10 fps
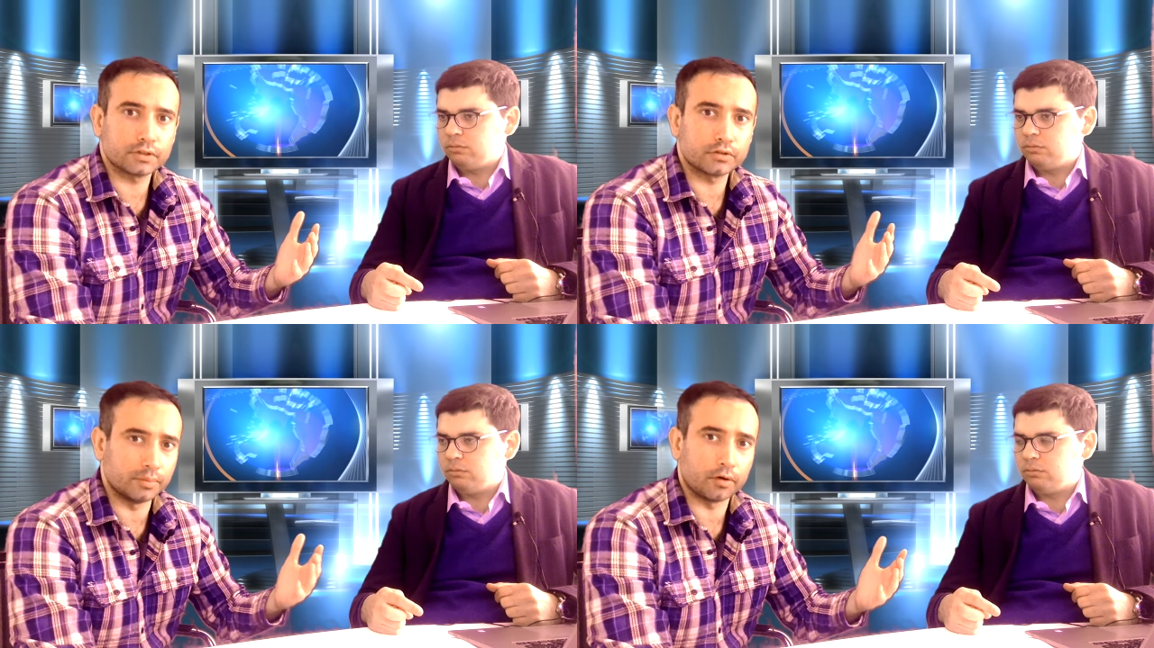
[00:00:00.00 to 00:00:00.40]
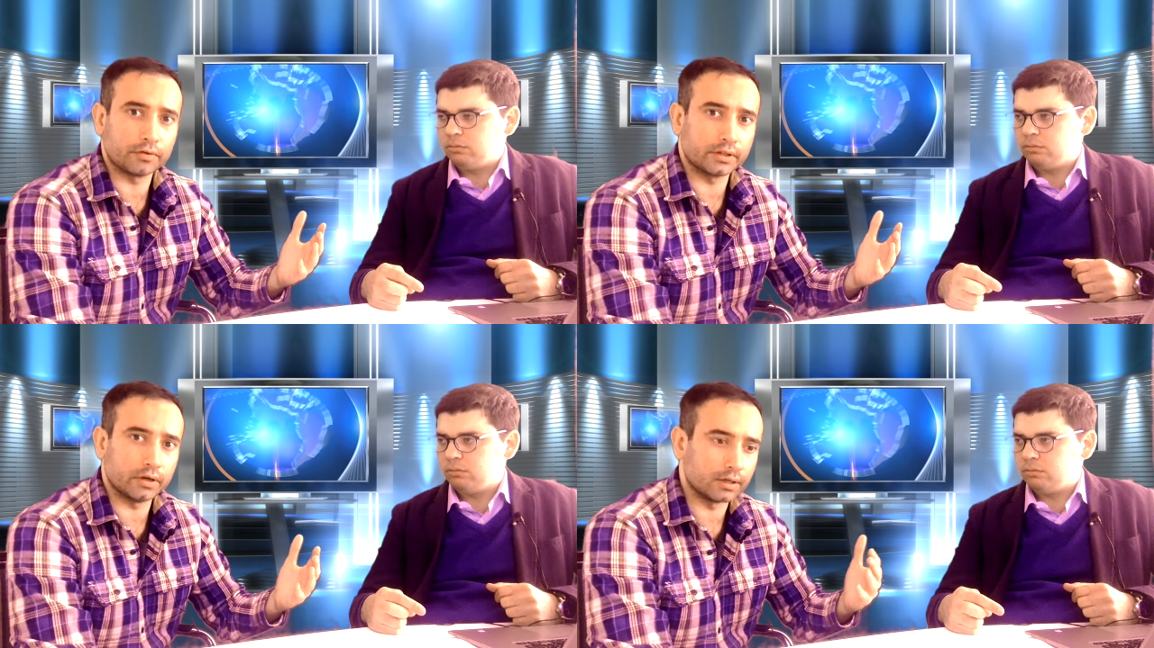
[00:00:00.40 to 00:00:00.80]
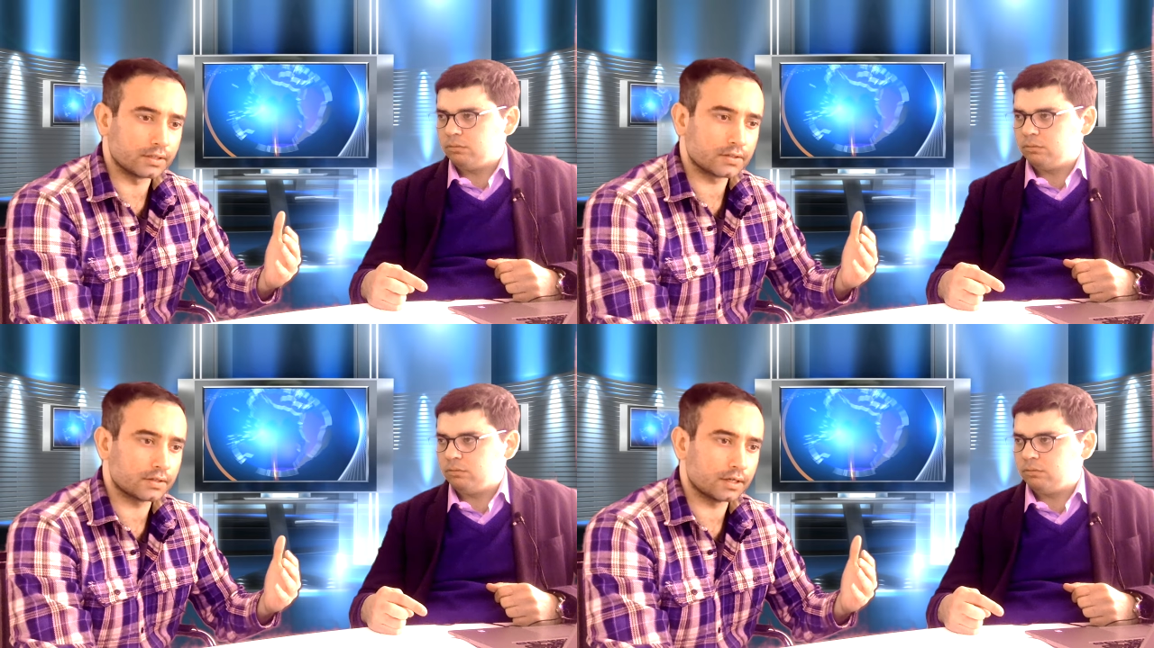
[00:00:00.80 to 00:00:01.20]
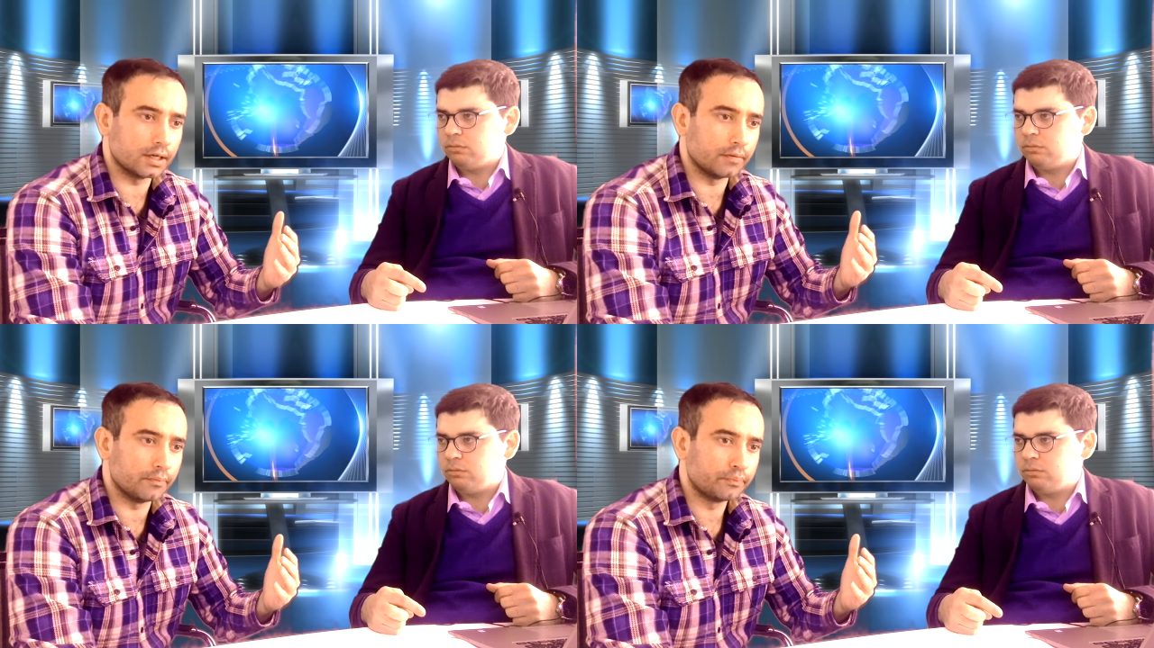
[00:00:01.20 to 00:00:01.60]
Speaker 1: to be perfectly honest,
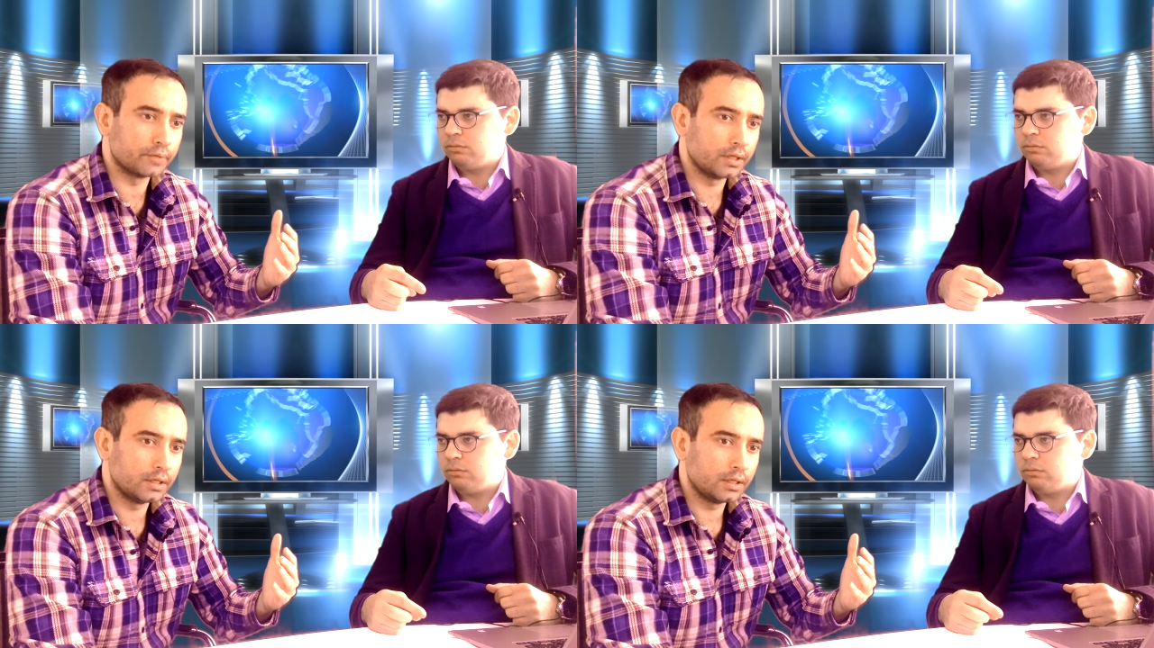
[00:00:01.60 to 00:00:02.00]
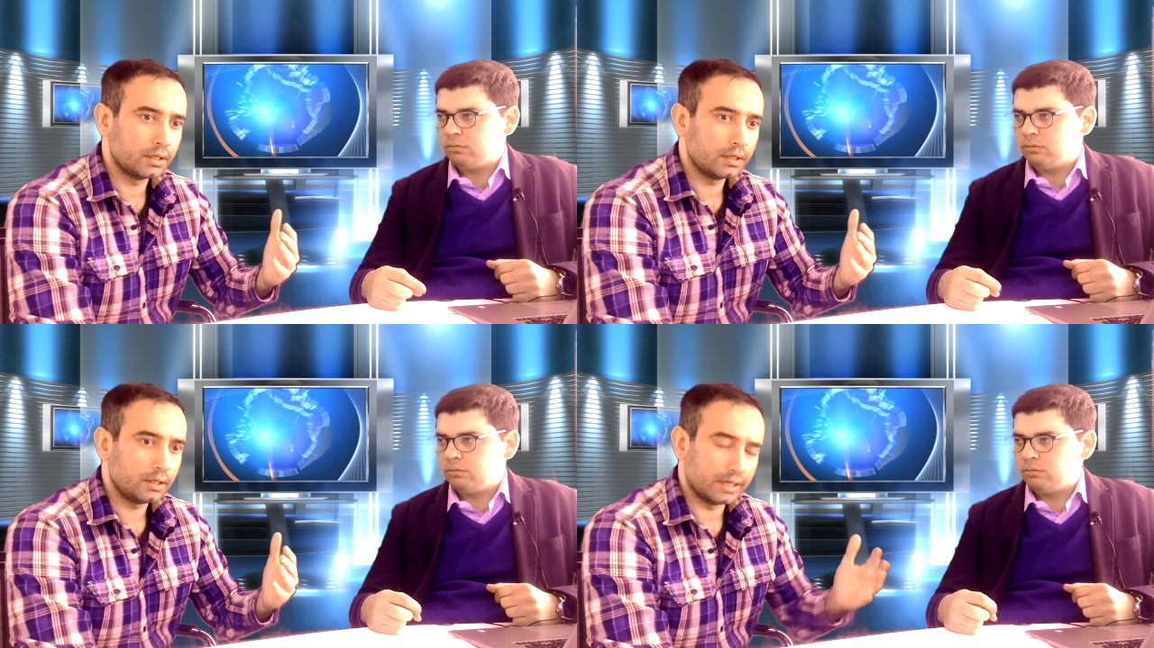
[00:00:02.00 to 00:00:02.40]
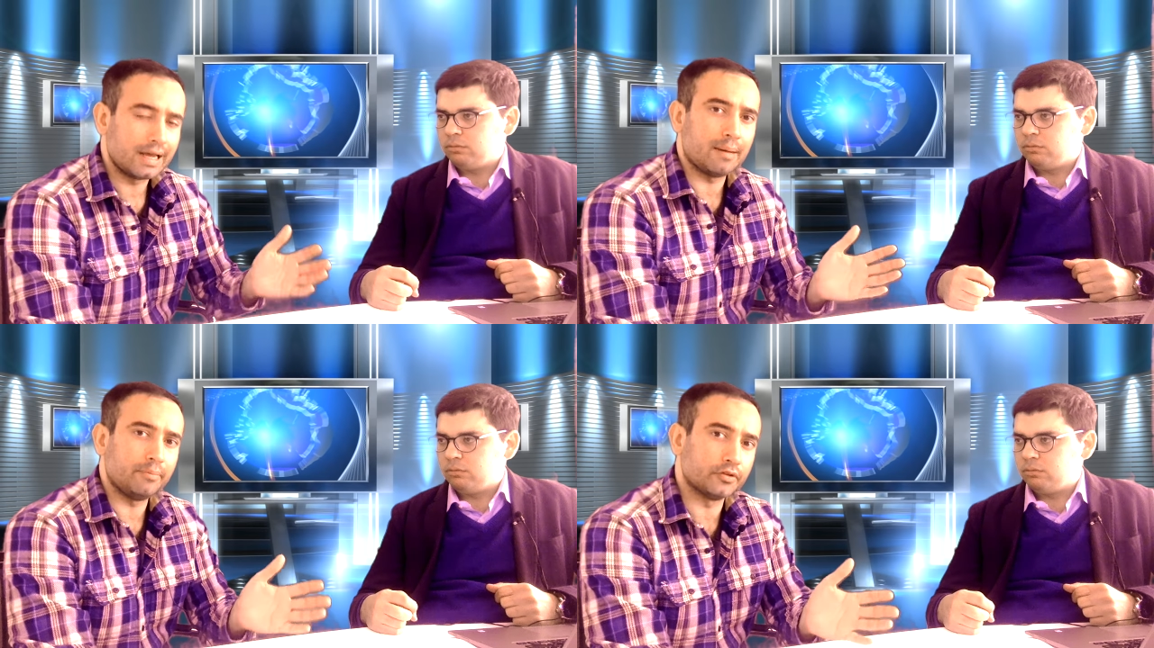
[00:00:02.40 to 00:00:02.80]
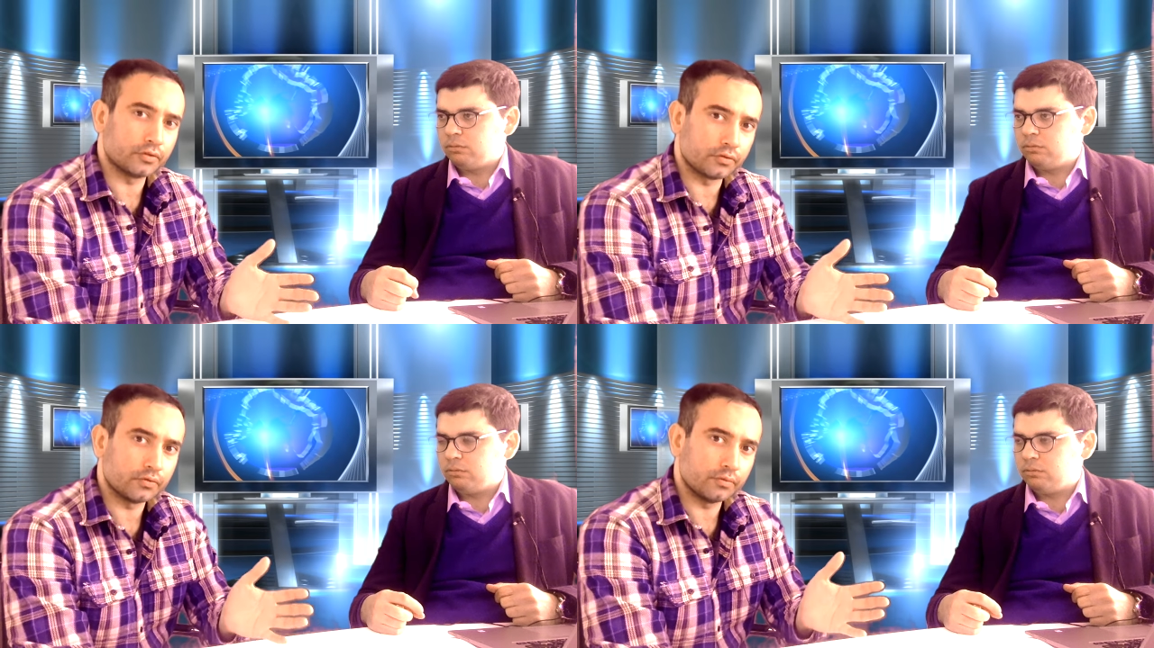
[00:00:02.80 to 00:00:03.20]
um, it happened
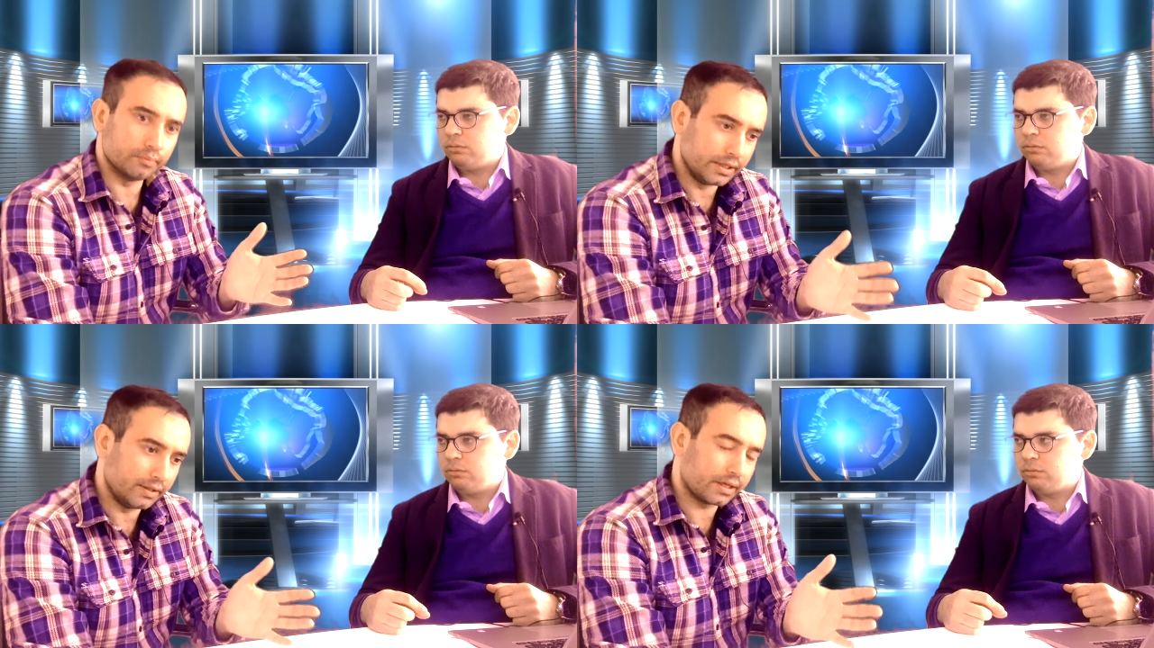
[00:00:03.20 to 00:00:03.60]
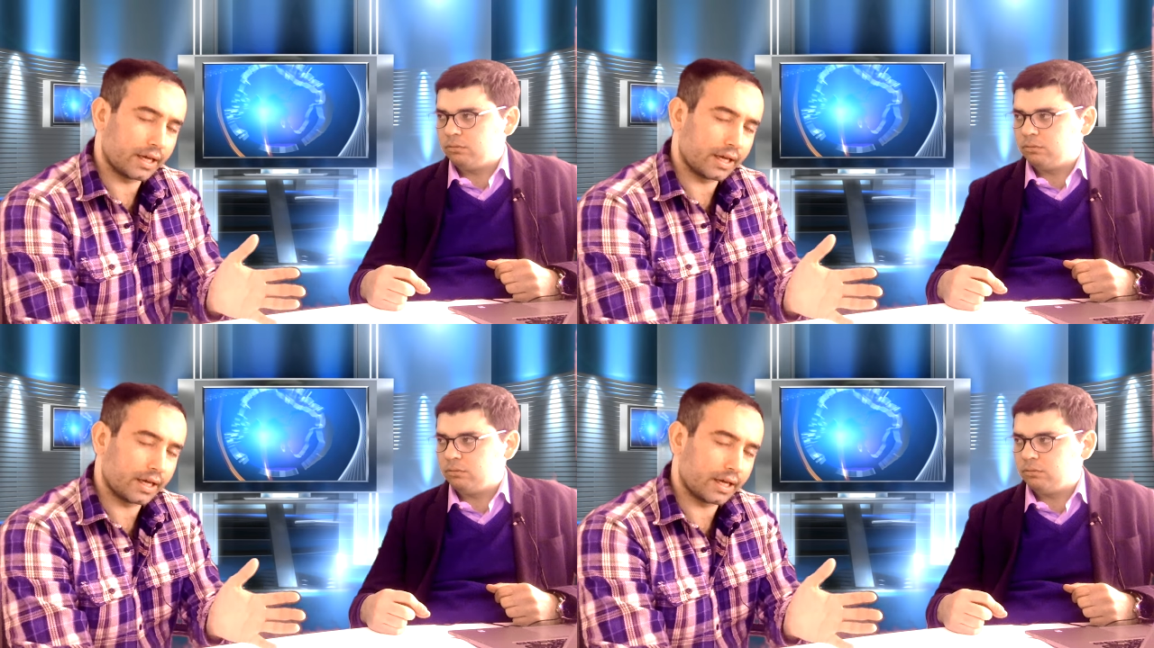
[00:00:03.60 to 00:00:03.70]
to be the